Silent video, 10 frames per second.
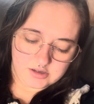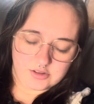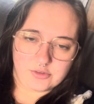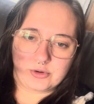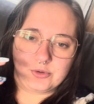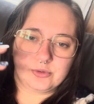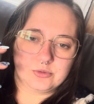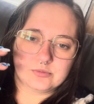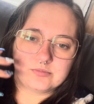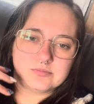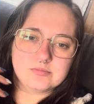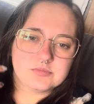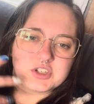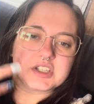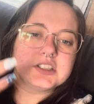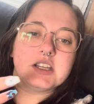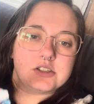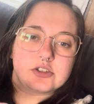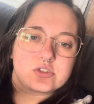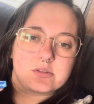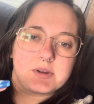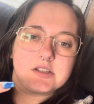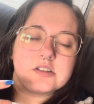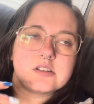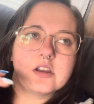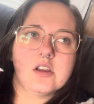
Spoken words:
through just instruments.